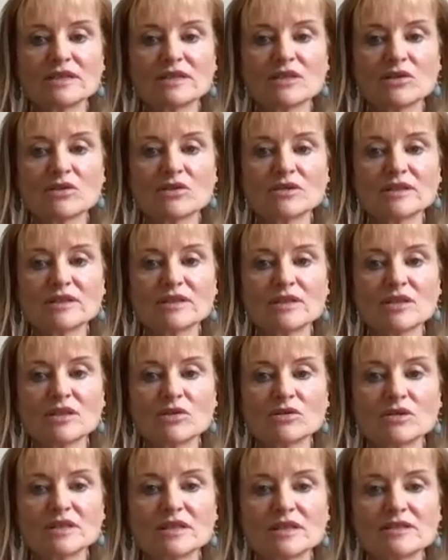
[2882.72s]
it, hold it,
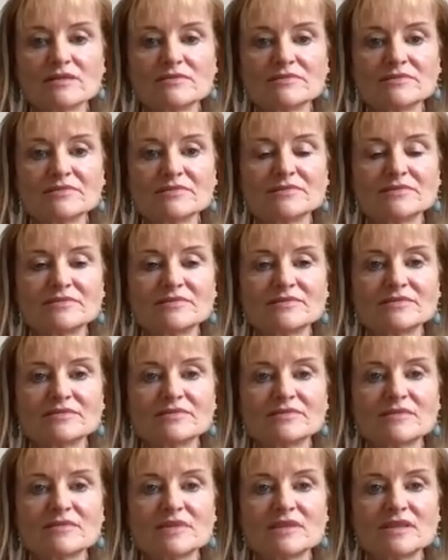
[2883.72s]
hold it.
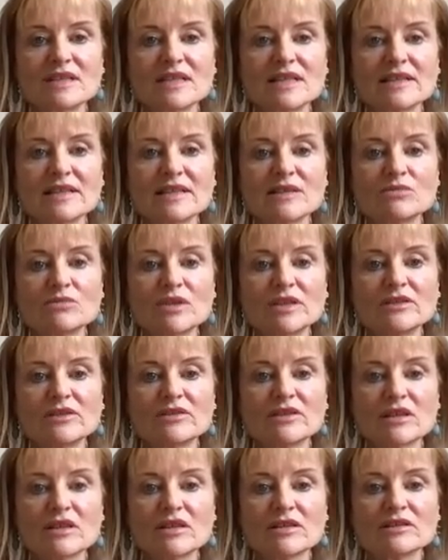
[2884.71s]
And then when
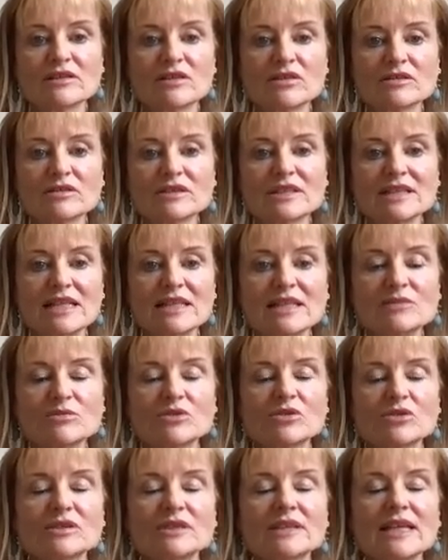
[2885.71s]
you can't hold it
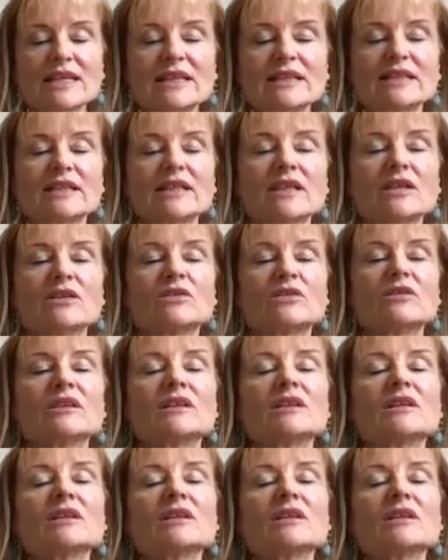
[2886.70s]
anymore, let it go.